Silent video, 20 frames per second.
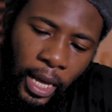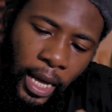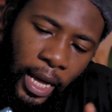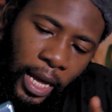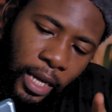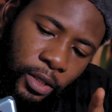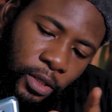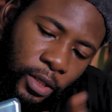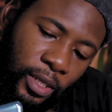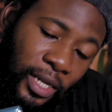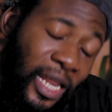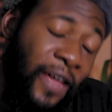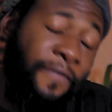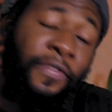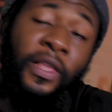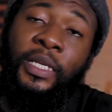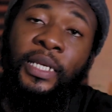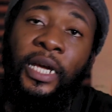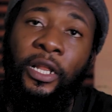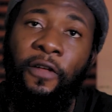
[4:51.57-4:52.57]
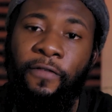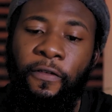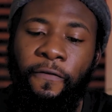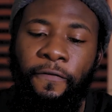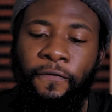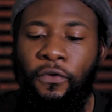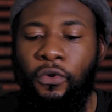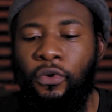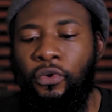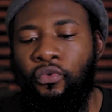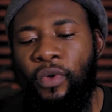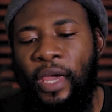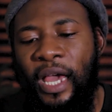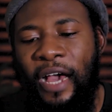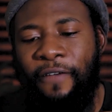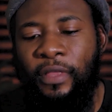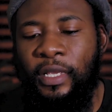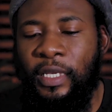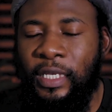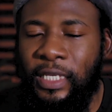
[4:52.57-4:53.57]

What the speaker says: And to the left hand side of the phone, we have the